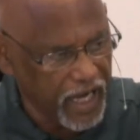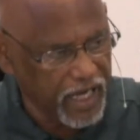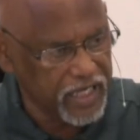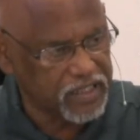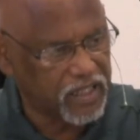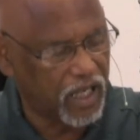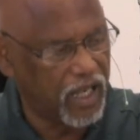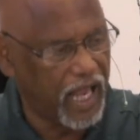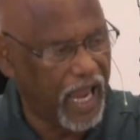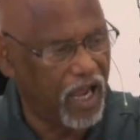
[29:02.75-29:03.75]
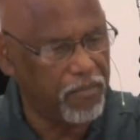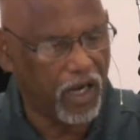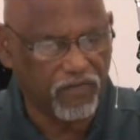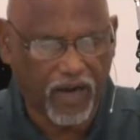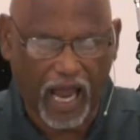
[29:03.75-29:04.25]
He is the Lamb
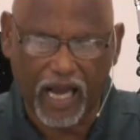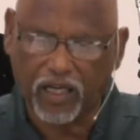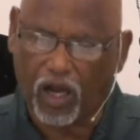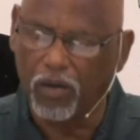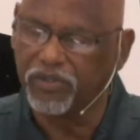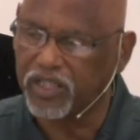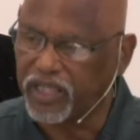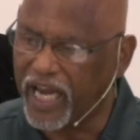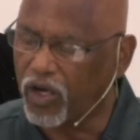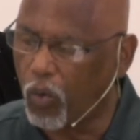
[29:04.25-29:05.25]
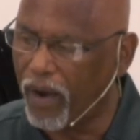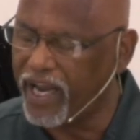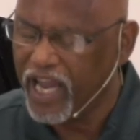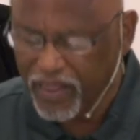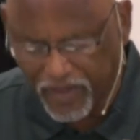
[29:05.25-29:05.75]
of God, come to take
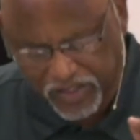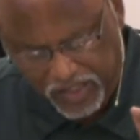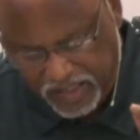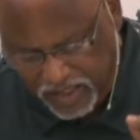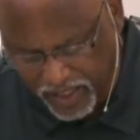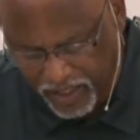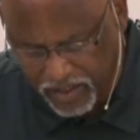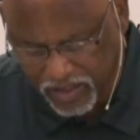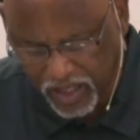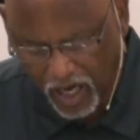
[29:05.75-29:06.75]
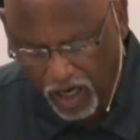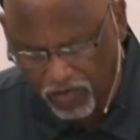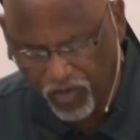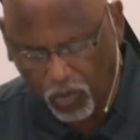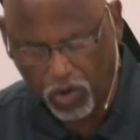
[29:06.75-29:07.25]
away the sins
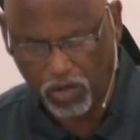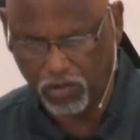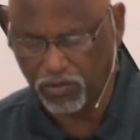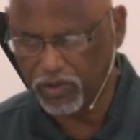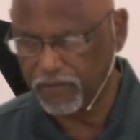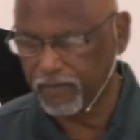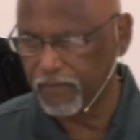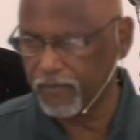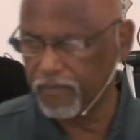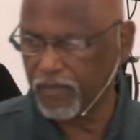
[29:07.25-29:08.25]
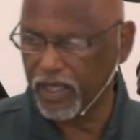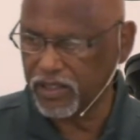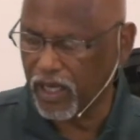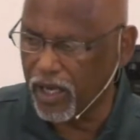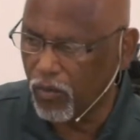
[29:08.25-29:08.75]
of the world. And
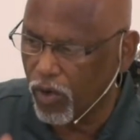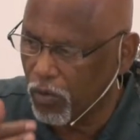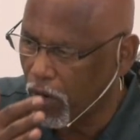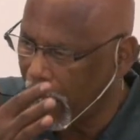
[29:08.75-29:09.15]
that's kind of where